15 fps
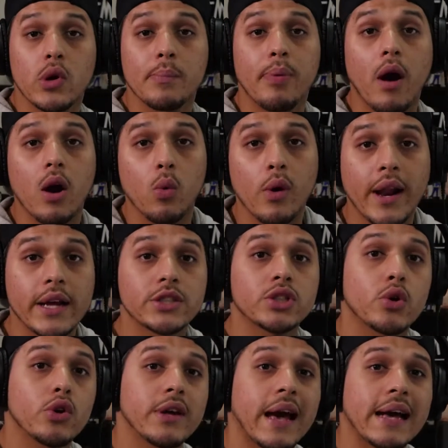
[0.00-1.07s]
in part 1, I
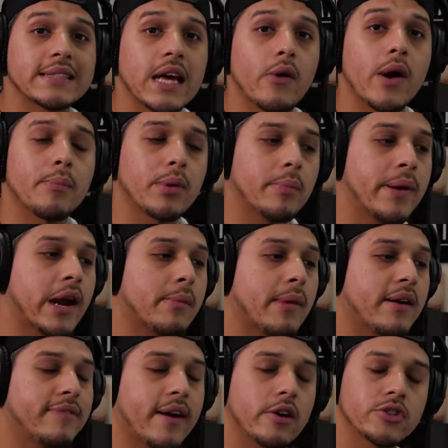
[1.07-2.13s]
showed you guys how I prepare
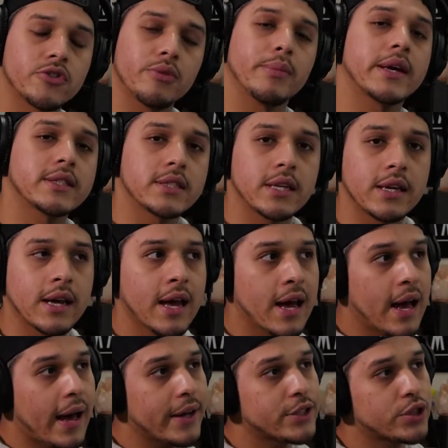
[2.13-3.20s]
my files for mixing.
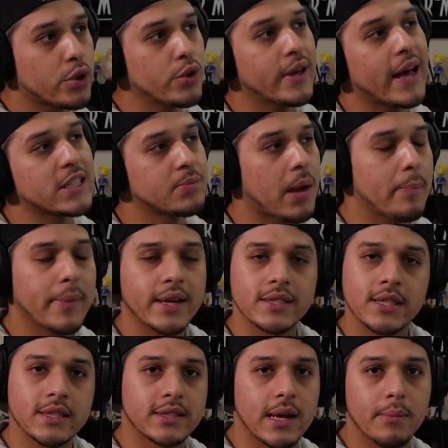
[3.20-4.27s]
I showed you guys my
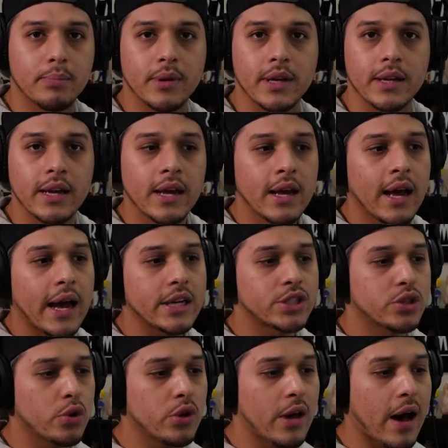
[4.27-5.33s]
mixing template. I
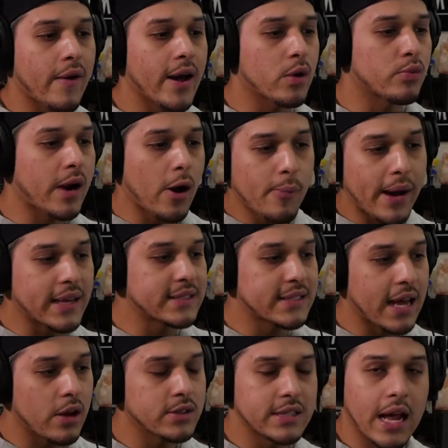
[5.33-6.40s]
showed you how I route my
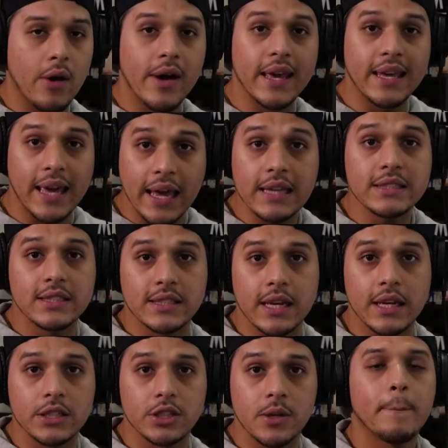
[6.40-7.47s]
sounds and how I gain
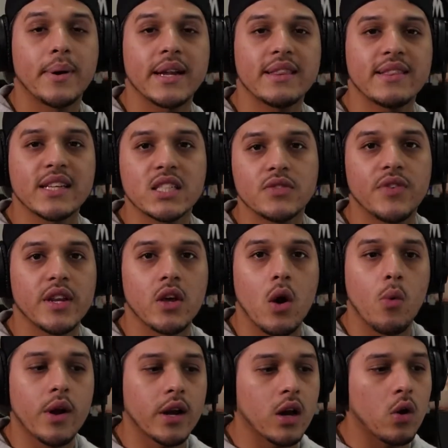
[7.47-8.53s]
stage. But in this video, I
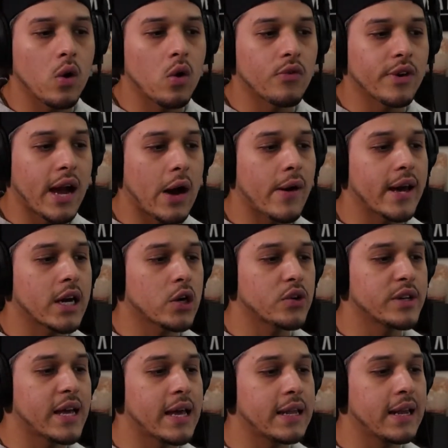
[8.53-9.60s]
want to go over how I
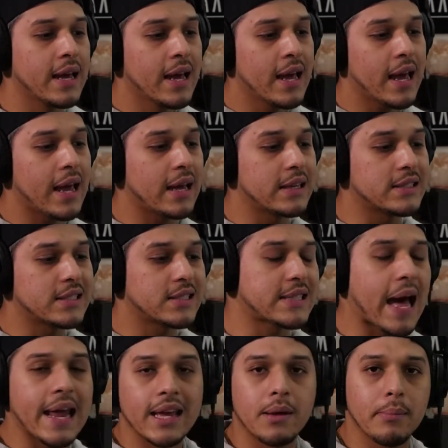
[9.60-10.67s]
create a
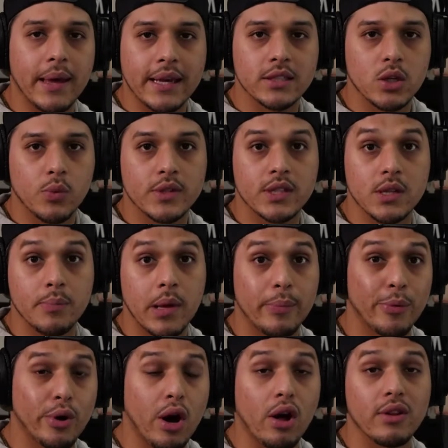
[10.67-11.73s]
static mix, or what some
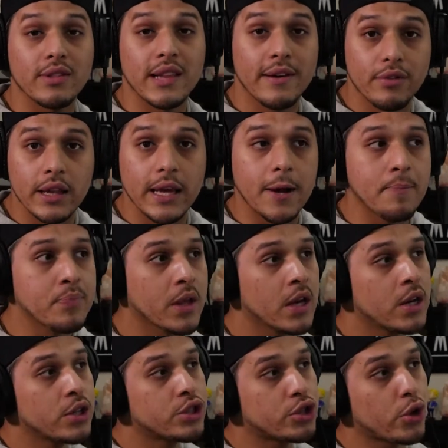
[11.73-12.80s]
people call leveling,
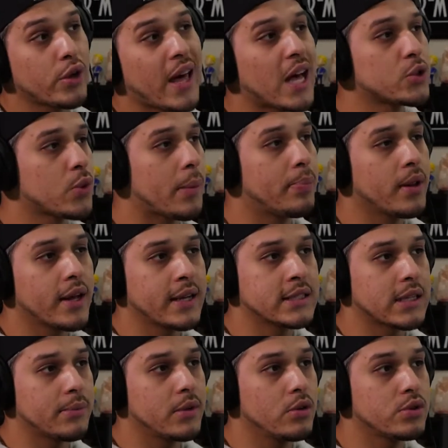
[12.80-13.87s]
show you guys what
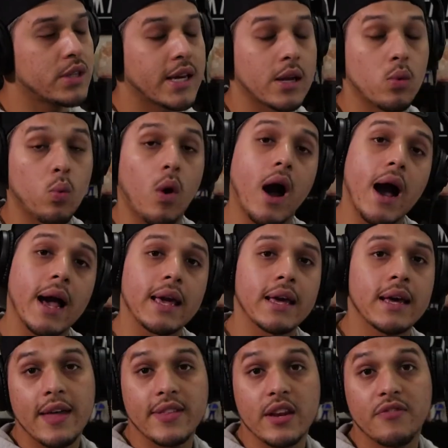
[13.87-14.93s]
plugins I'm using and
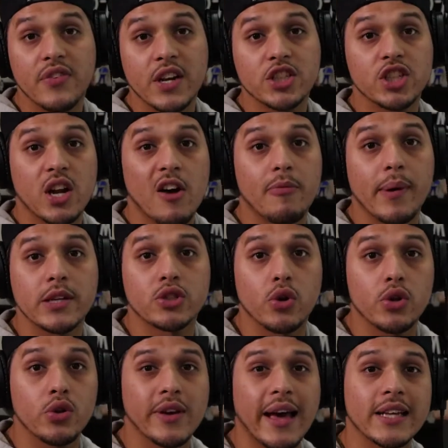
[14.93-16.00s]
why, and then finish it off by
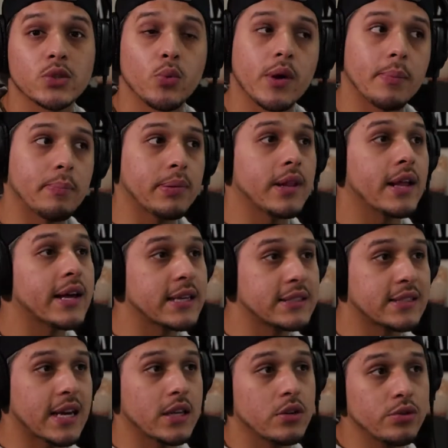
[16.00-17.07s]
showing you guys what
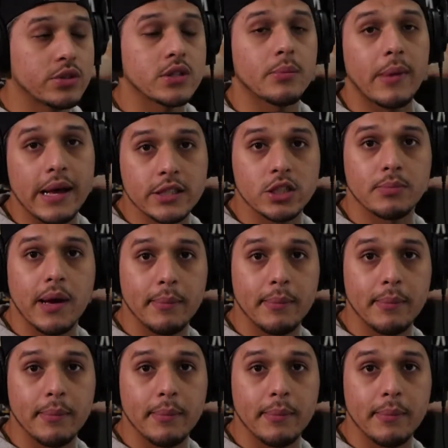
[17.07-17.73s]
plugins I use to master my